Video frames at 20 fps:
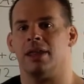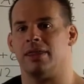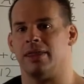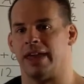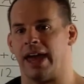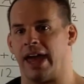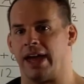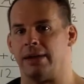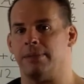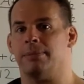
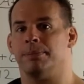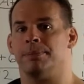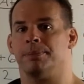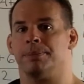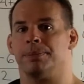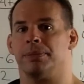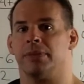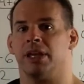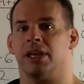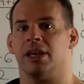Then,
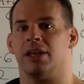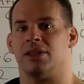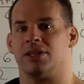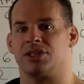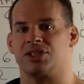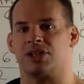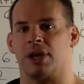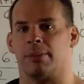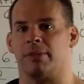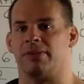the
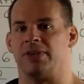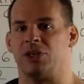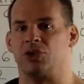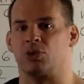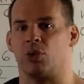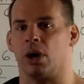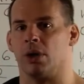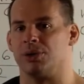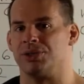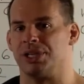sum of each
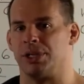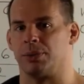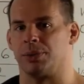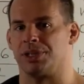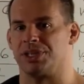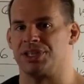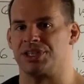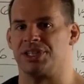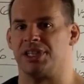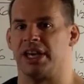row is equal
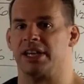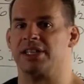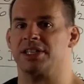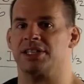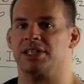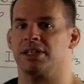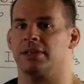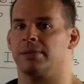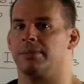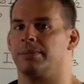to
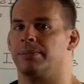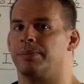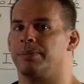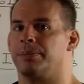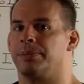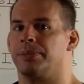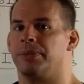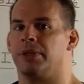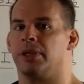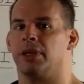6.
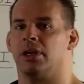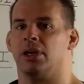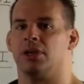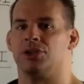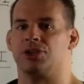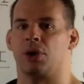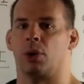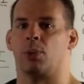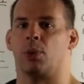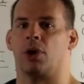
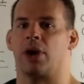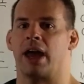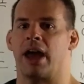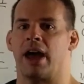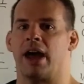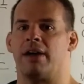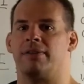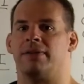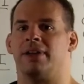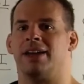So we're going to
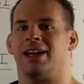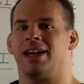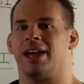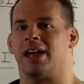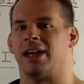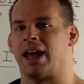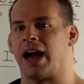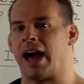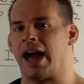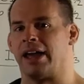have
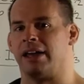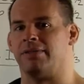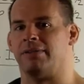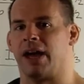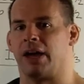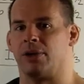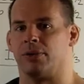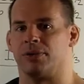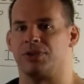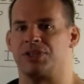an
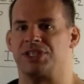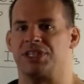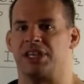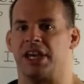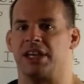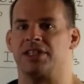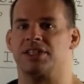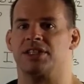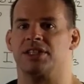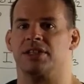eigenvalue of
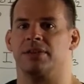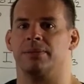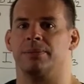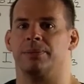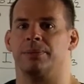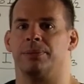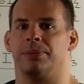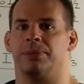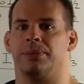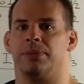6.
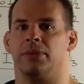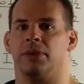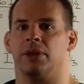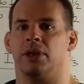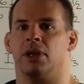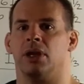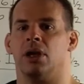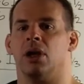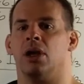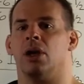
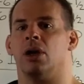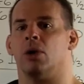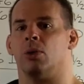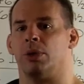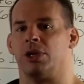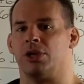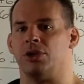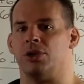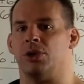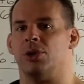
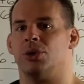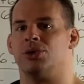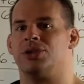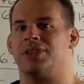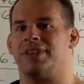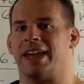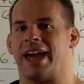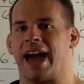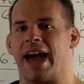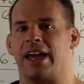We can use
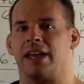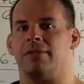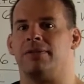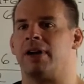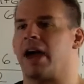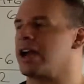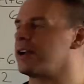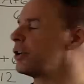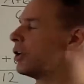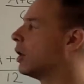the
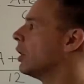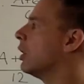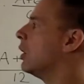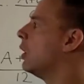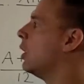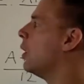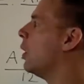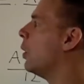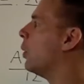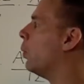eigenvector
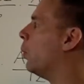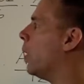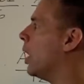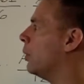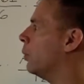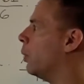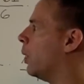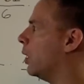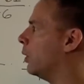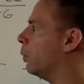
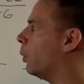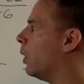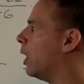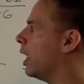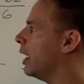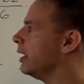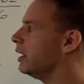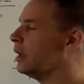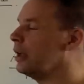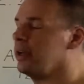1, 1,
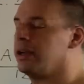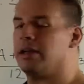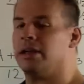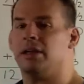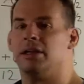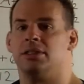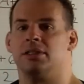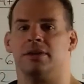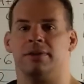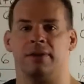1
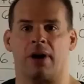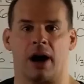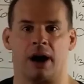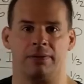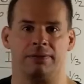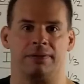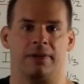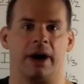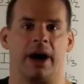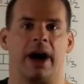to
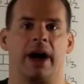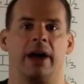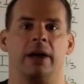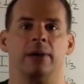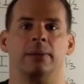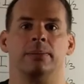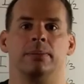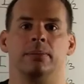verify.